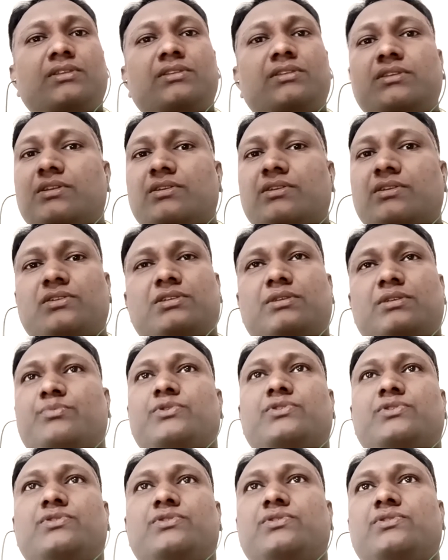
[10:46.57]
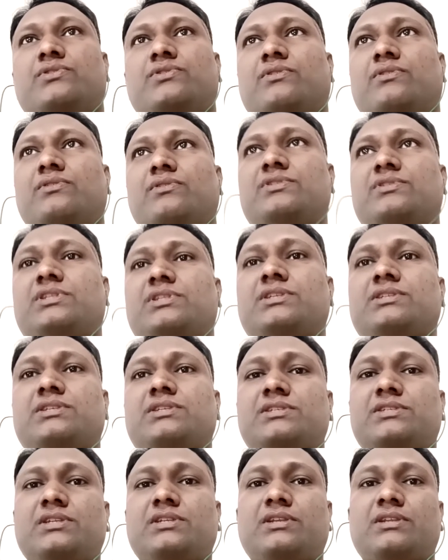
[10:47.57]
We are not supposed to use all those things in
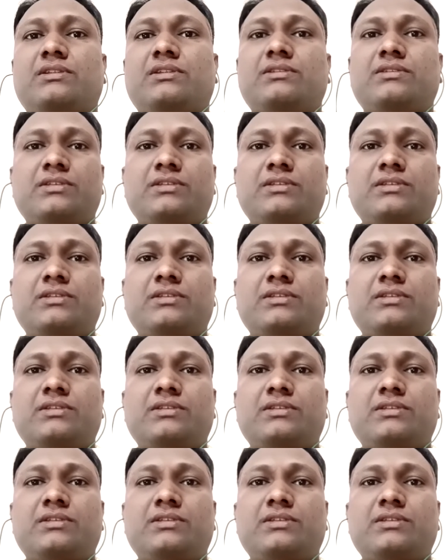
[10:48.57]
children.